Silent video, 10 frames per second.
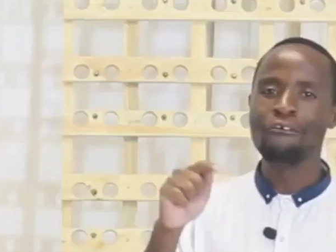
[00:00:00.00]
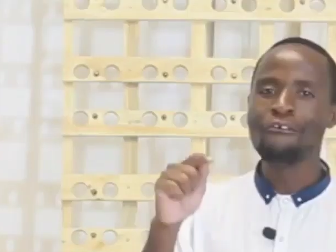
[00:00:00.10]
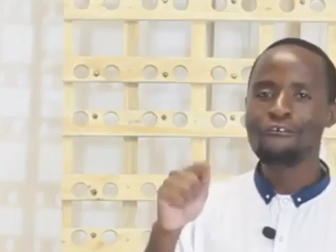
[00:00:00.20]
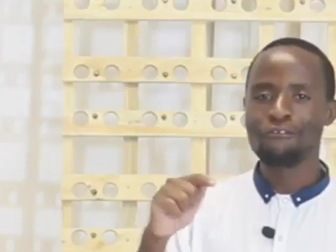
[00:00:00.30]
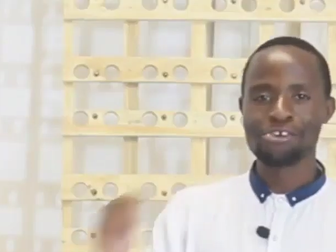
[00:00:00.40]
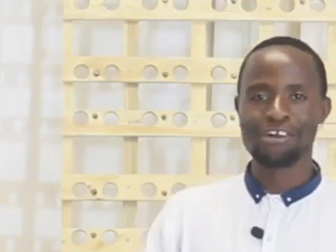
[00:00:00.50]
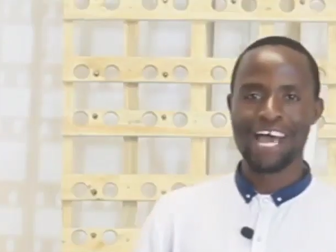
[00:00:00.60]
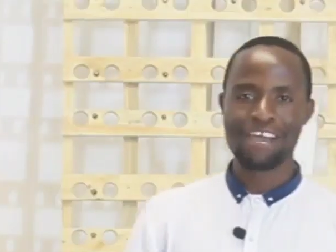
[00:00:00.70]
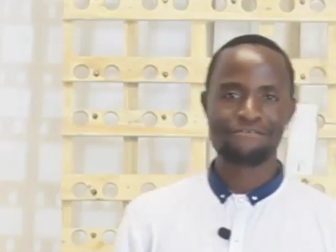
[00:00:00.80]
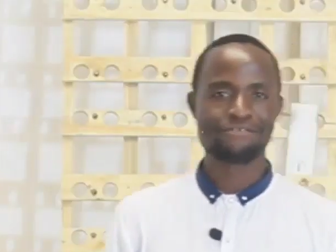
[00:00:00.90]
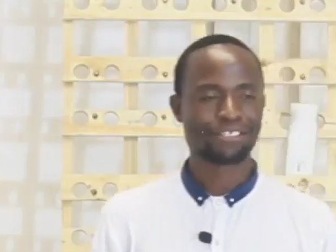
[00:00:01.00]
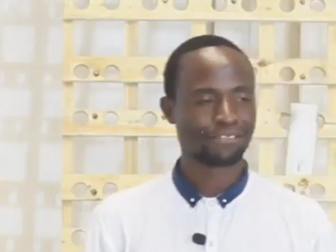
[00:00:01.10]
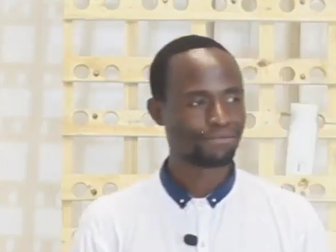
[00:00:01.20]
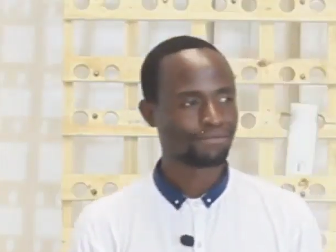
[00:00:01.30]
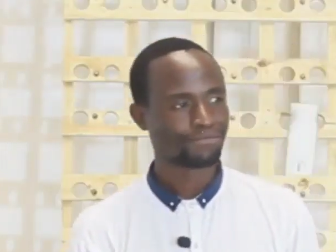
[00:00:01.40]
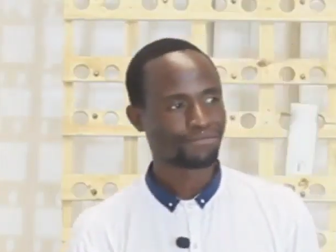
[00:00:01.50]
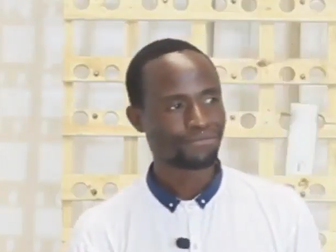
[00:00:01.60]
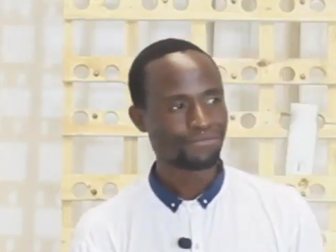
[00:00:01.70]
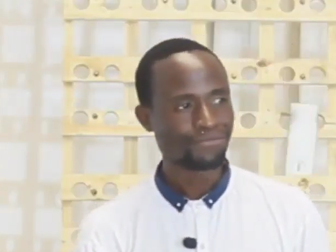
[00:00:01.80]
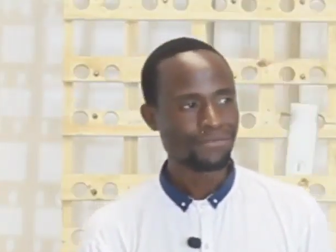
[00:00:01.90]
will for your life.
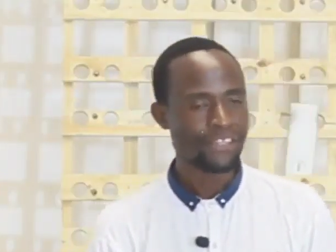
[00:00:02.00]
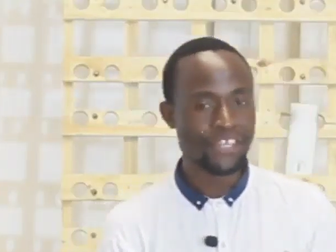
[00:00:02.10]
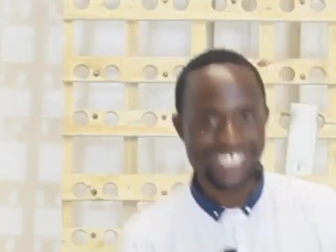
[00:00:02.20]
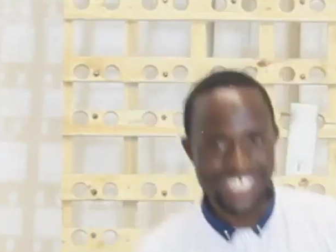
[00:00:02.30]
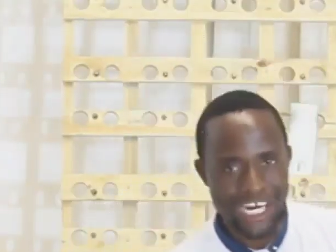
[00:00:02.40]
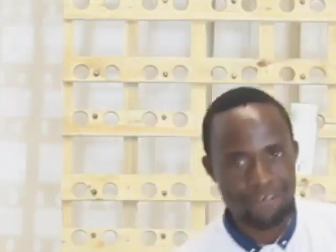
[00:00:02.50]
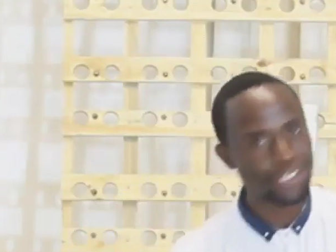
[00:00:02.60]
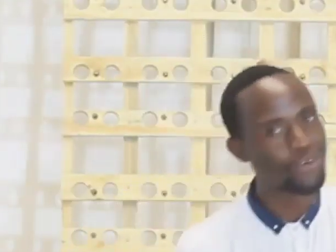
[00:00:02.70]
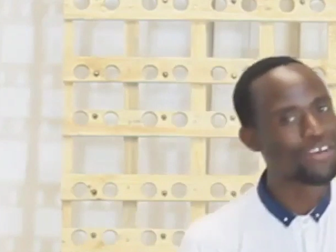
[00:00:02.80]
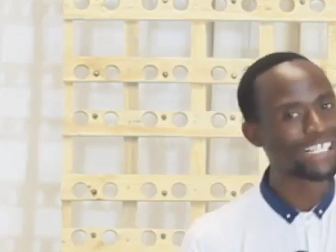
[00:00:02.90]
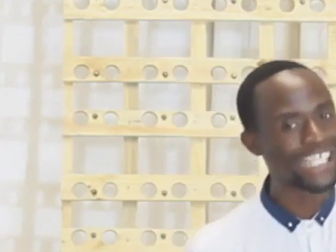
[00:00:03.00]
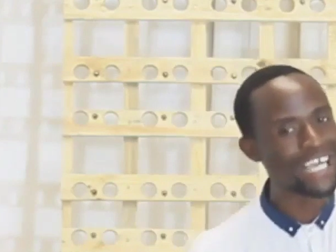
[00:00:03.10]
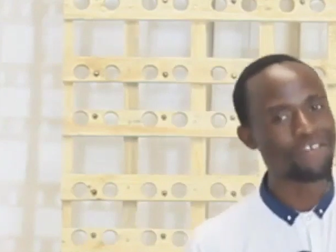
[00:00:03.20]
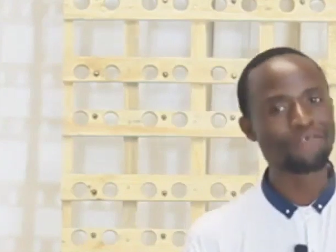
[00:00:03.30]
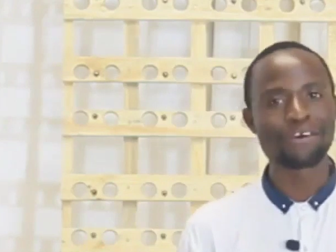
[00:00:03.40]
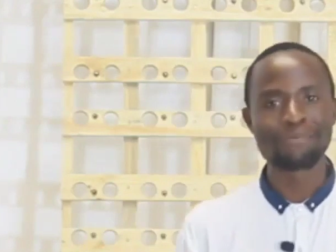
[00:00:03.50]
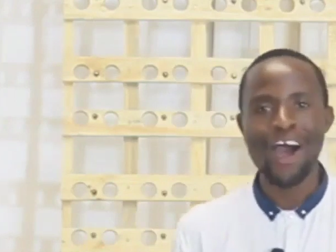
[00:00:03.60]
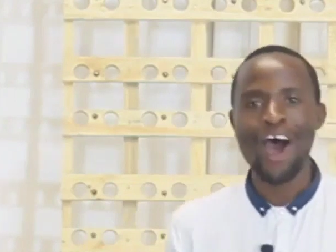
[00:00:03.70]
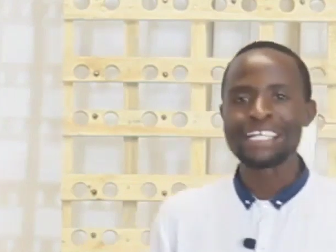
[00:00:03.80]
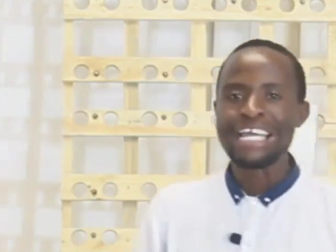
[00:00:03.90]
The secret to receiving
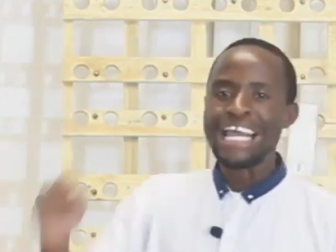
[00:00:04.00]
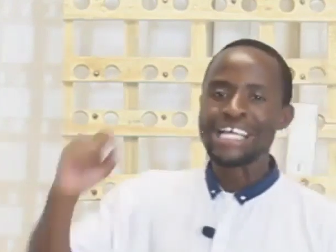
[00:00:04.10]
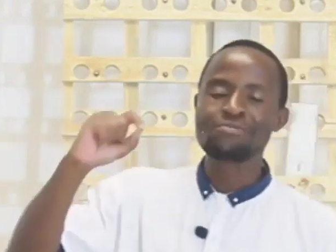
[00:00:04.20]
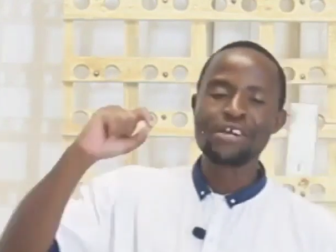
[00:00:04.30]
from God